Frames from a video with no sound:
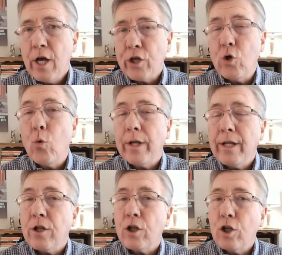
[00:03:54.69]
You
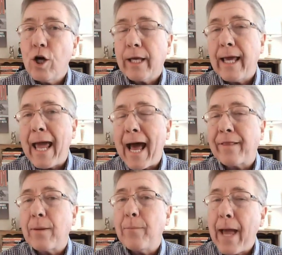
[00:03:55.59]
wouldn't look
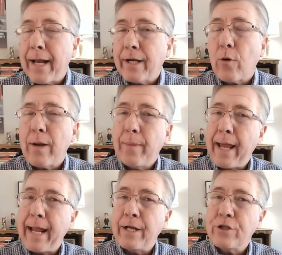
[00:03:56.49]
at the pedigree
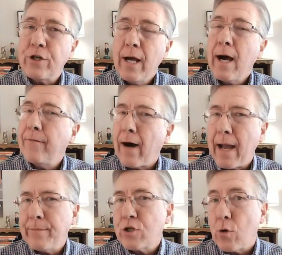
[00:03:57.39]
page of
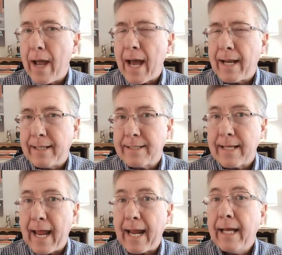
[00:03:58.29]
I'm So Anna and
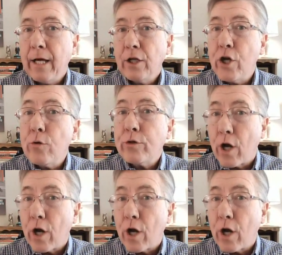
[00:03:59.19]
say two